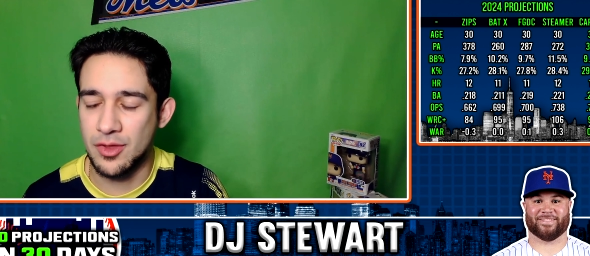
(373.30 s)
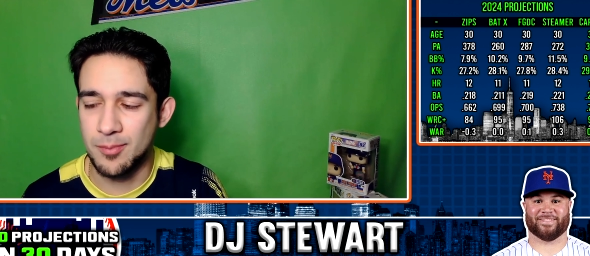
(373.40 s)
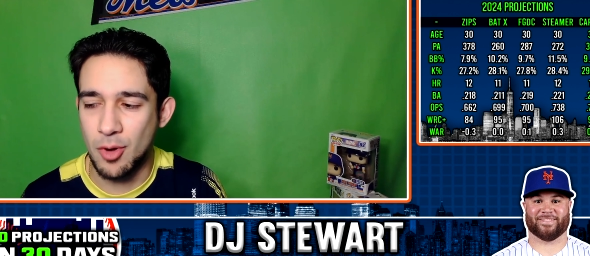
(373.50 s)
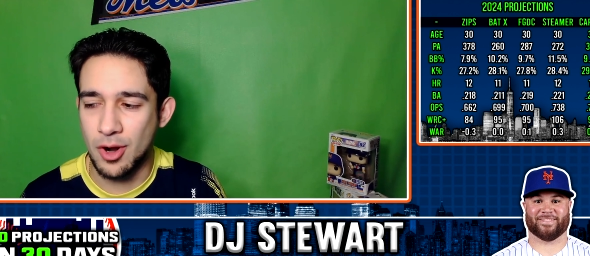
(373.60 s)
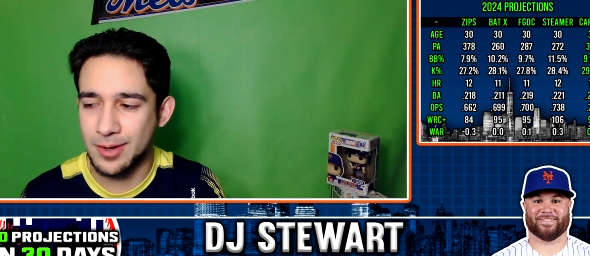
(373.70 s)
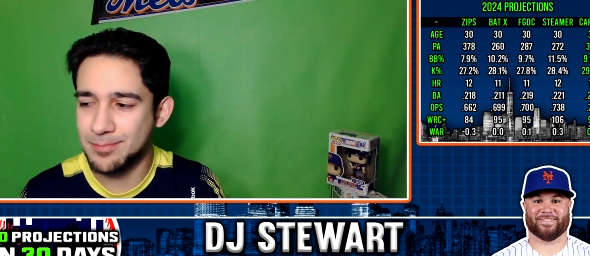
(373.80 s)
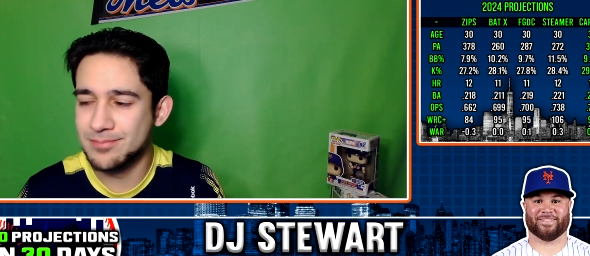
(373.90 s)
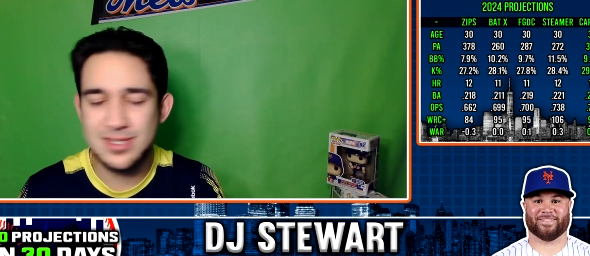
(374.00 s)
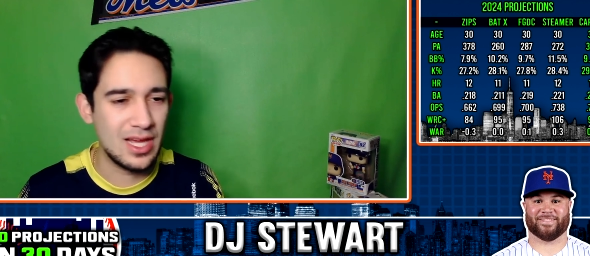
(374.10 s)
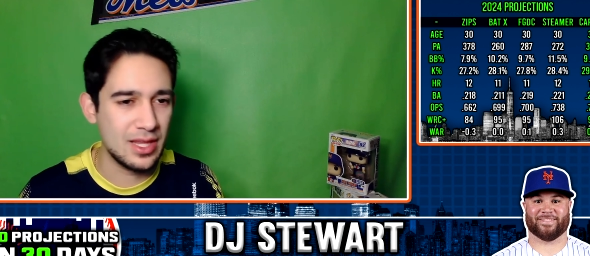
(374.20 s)
Speaker 1: on the mark,
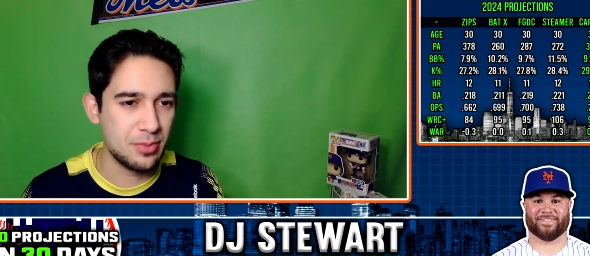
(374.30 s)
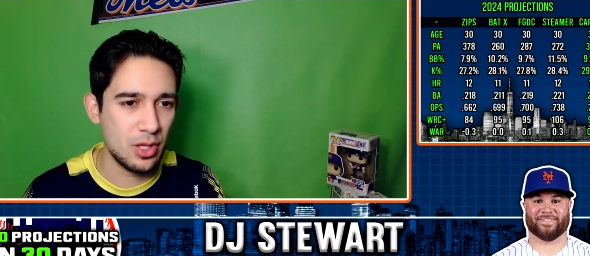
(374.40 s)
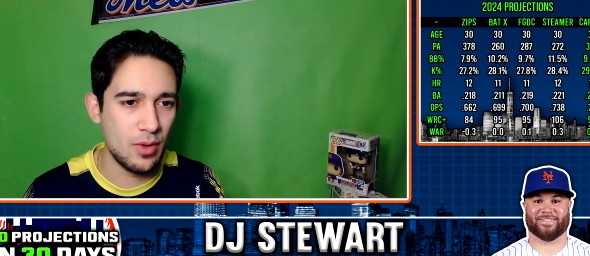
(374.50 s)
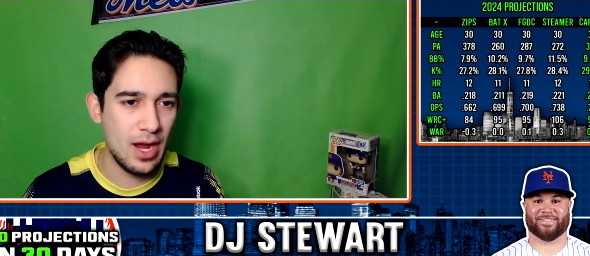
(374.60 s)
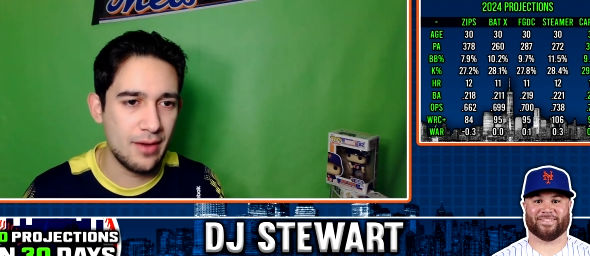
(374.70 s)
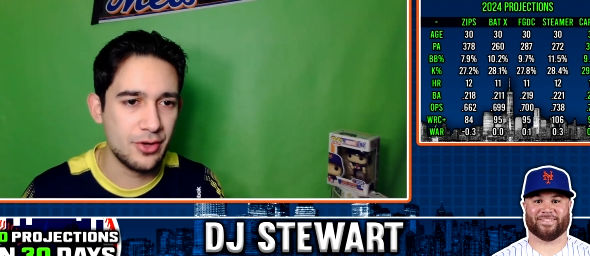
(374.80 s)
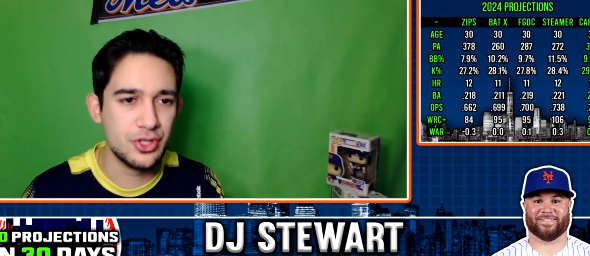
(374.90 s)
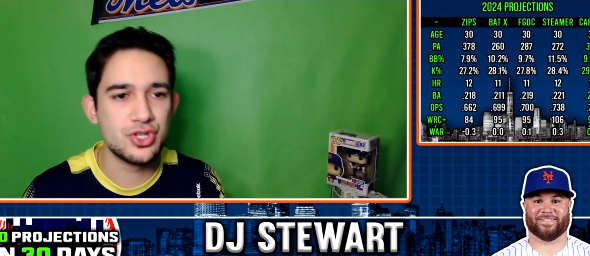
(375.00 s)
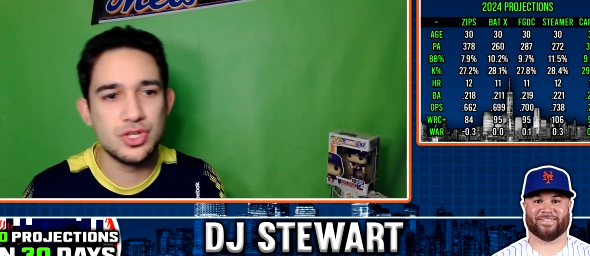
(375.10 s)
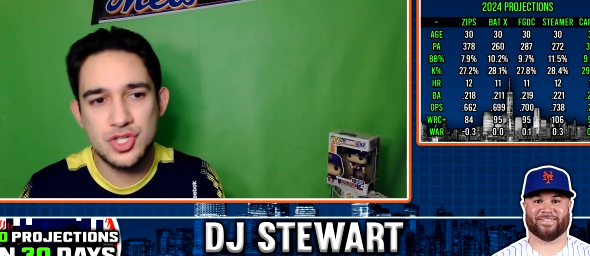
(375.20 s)
slightly below
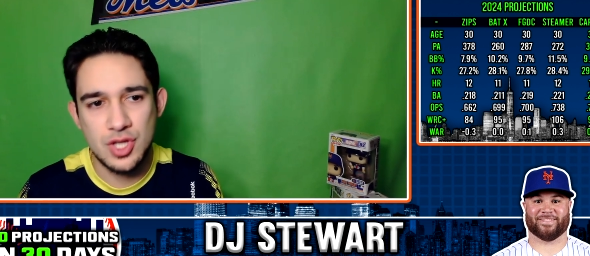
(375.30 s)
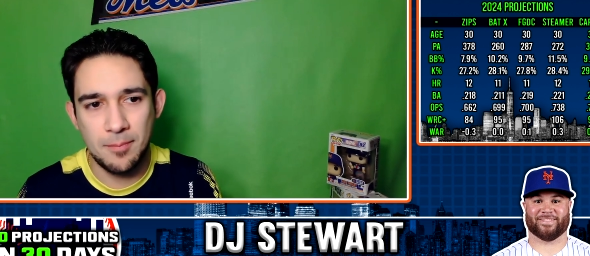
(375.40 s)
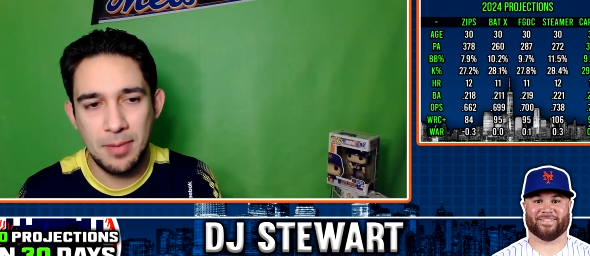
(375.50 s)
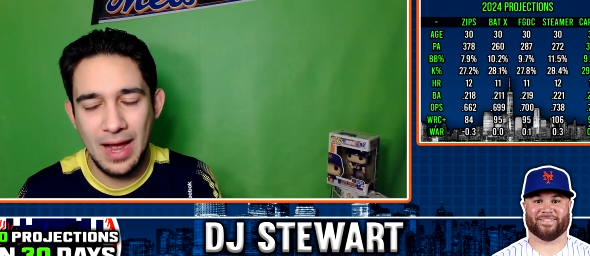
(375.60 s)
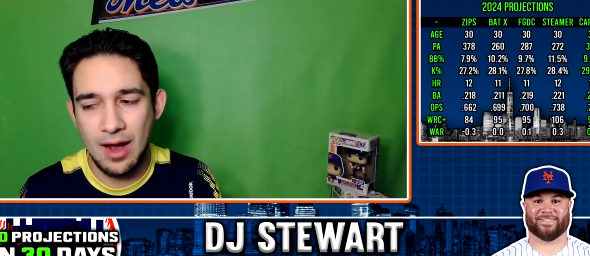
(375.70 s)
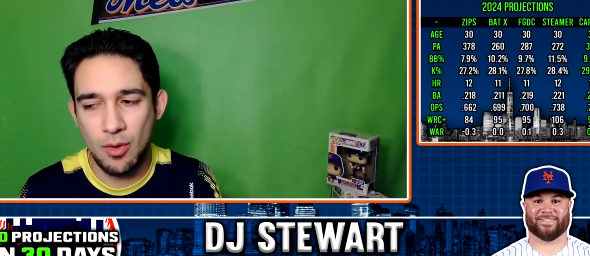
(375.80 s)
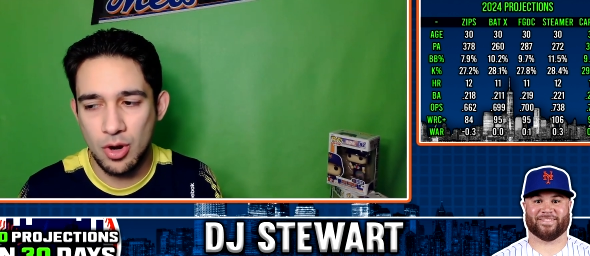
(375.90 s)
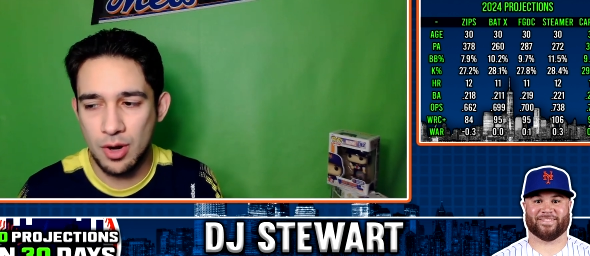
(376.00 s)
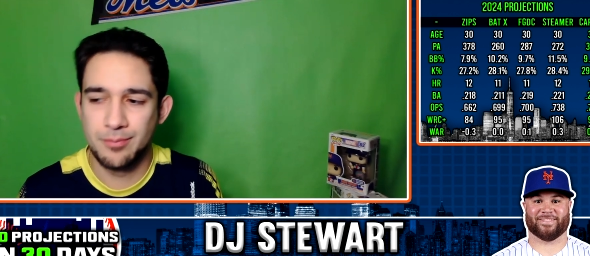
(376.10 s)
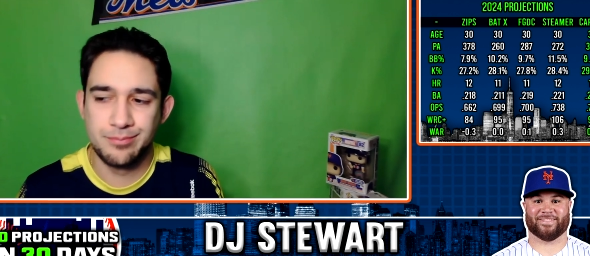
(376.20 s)
average, some
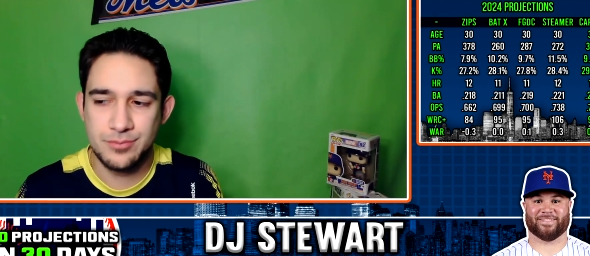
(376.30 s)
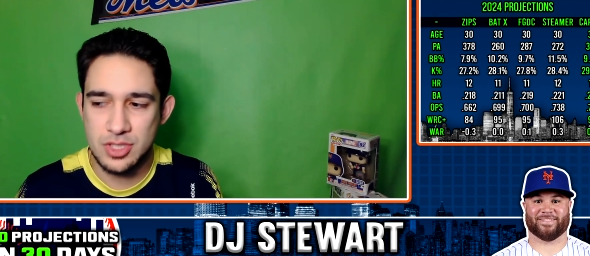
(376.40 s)
power.